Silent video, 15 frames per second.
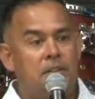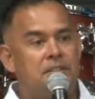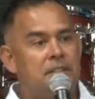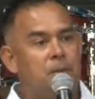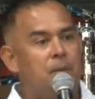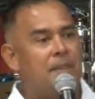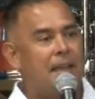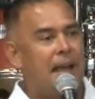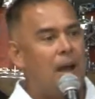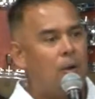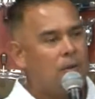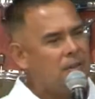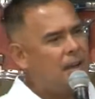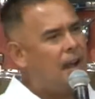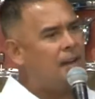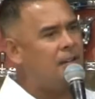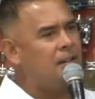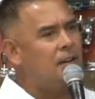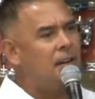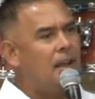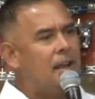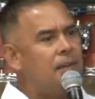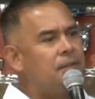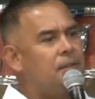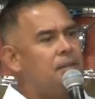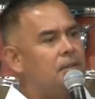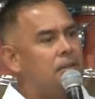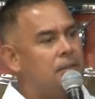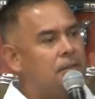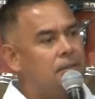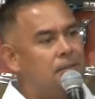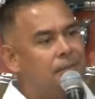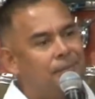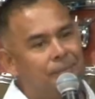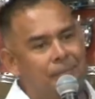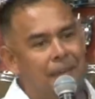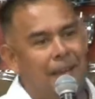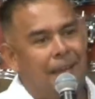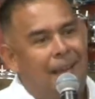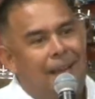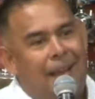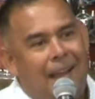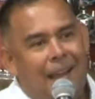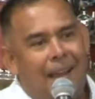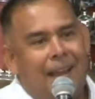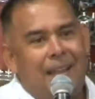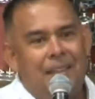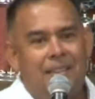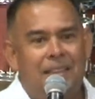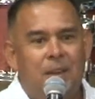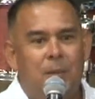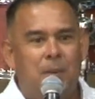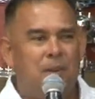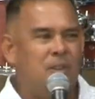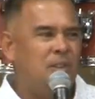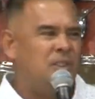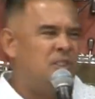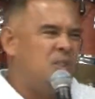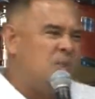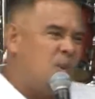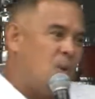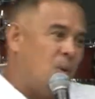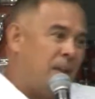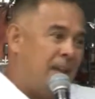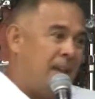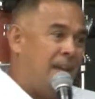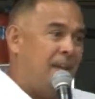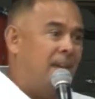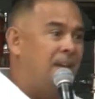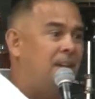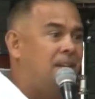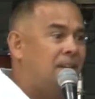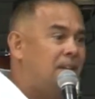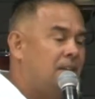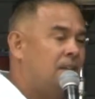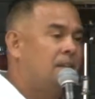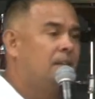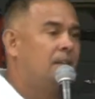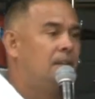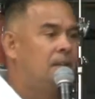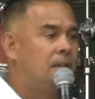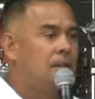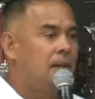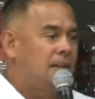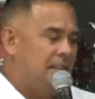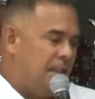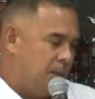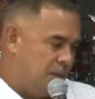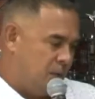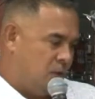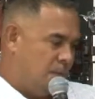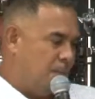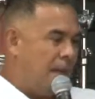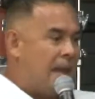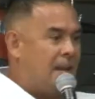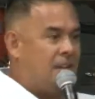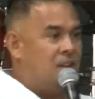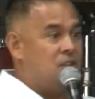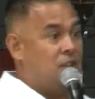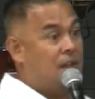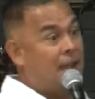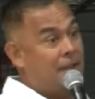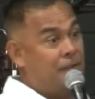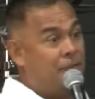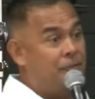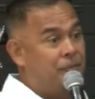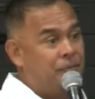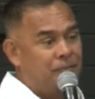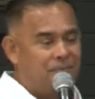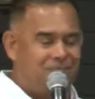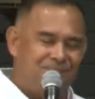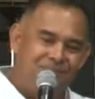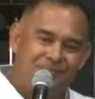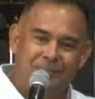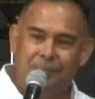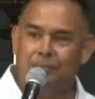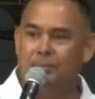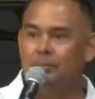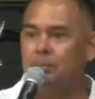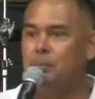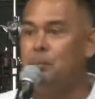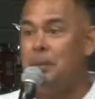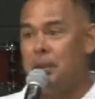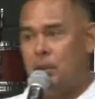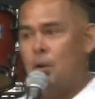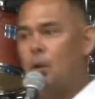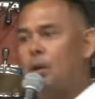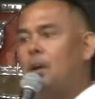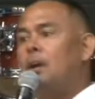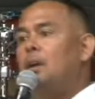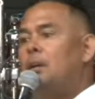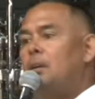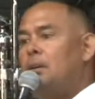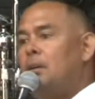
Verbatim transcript: see, without God in our lives, I think we could do okay. I think we could manage life hmm, mediocre.